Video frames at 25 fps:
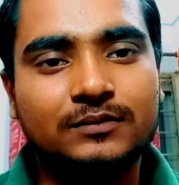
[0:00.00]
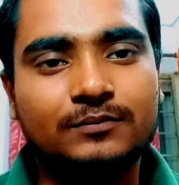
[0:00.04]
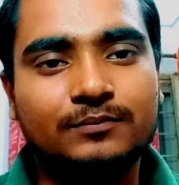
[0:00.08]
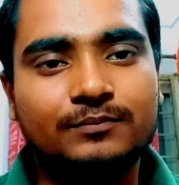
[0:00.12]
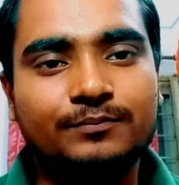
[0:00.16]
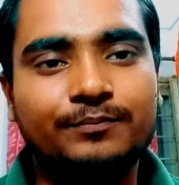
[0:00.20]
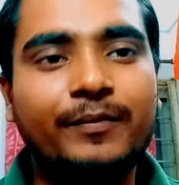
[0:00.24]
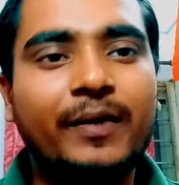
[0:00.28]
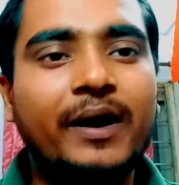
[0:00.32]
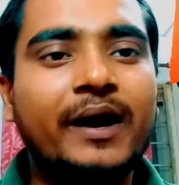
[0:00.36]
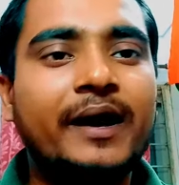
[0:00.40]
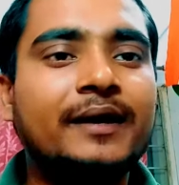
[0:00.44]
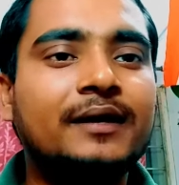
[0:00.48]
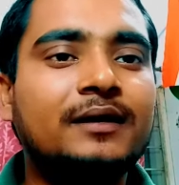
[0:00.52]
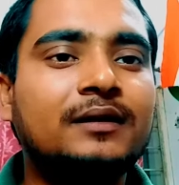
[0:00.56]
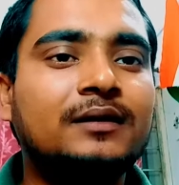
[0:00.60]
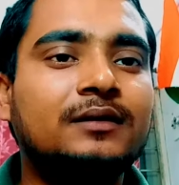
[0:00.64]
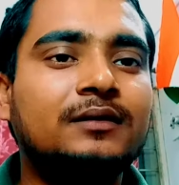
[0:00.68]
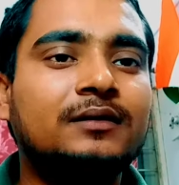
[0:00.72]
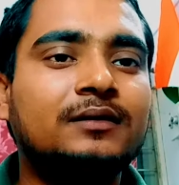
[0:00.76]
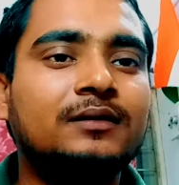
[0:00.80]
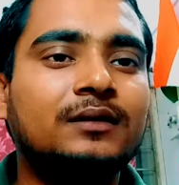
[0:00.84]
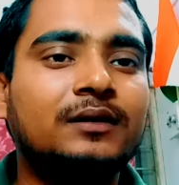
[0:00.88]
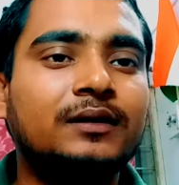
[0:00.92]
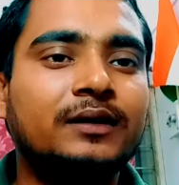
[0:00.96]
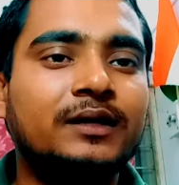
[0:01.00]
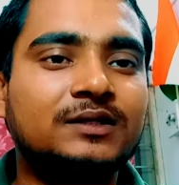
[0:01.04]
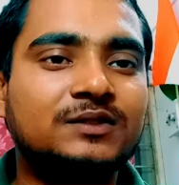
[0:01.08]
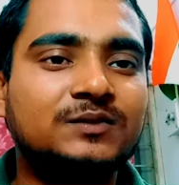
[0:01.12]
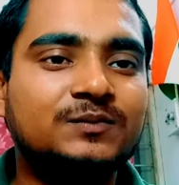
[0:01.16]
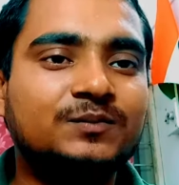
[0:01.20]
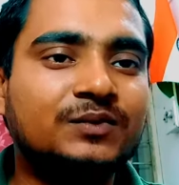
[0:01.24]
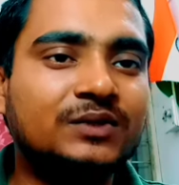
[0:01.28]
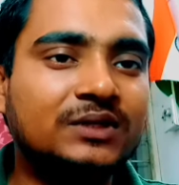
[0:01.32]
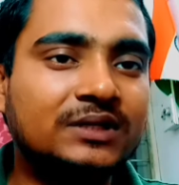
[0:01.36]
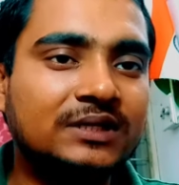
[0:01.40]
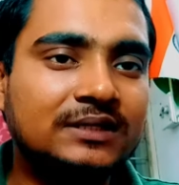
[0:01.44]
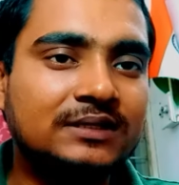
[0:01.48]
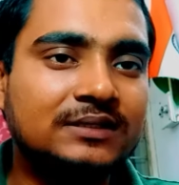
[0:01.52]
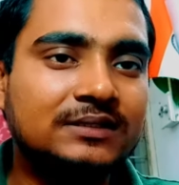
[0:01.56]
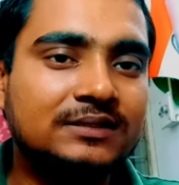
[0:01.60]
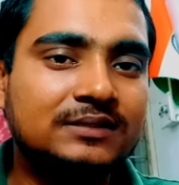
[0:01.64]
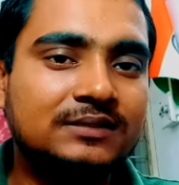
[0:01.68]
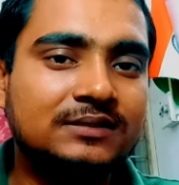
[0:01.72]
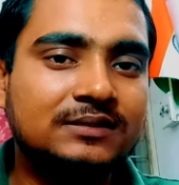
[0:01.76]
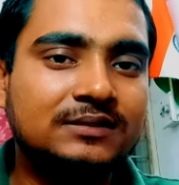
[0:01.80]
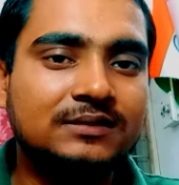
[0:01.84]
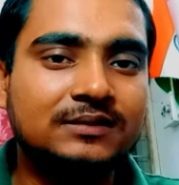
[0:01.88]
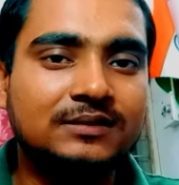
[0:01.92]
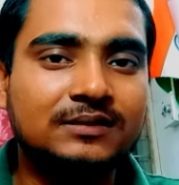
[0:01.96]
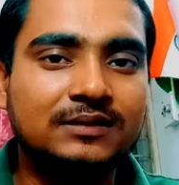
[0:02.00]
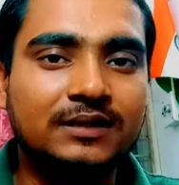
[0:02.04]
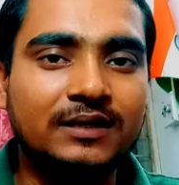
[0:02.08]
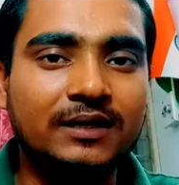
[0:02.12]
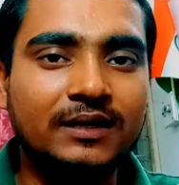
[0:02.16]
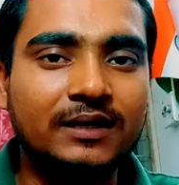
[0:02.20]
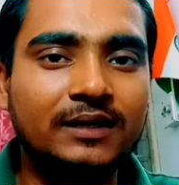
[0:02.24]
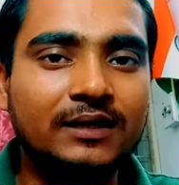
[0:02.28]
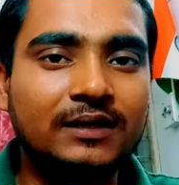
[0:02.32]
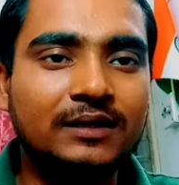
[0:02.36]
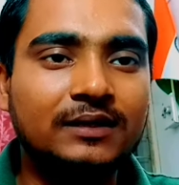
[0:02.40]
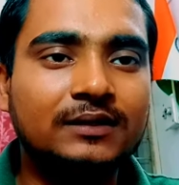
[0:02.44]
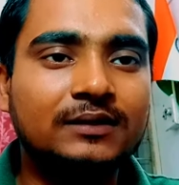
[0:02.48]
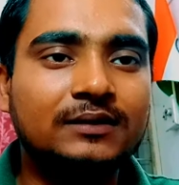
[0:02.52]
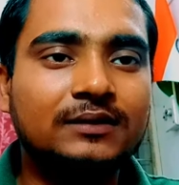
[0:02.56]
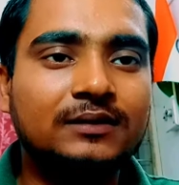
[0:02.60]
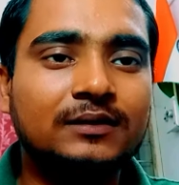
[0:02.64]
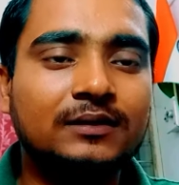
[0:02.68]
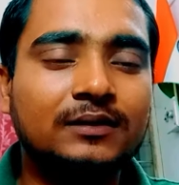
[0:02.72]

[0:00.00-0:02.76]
My experience held